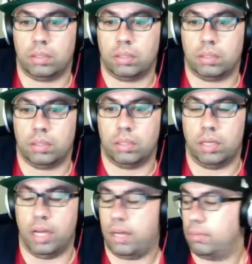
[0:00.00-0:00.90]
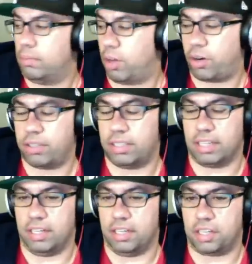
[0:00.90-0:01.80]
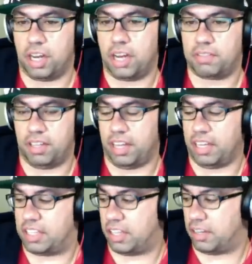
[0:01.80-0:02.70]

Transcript: Yeah, Dark Horse is getting the shaft on that stuff.